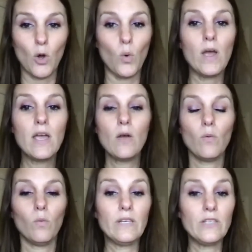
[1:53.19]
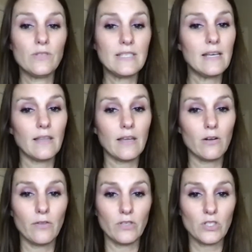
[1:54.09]
So when you see a
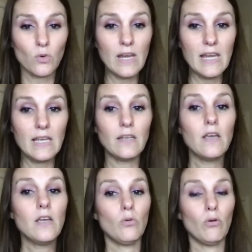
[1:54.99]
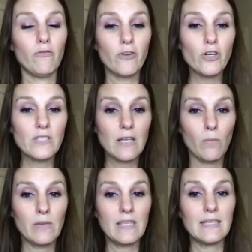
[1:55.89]
letter on the screen, you will first
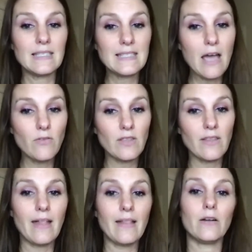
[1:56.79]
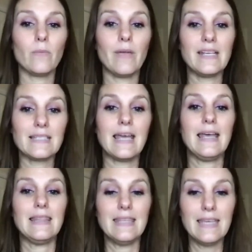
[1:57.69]
tell me the sound that that letter makes
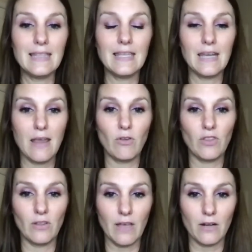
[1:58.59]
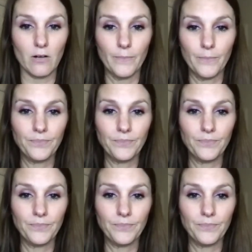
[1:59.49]
and then the name of the letter.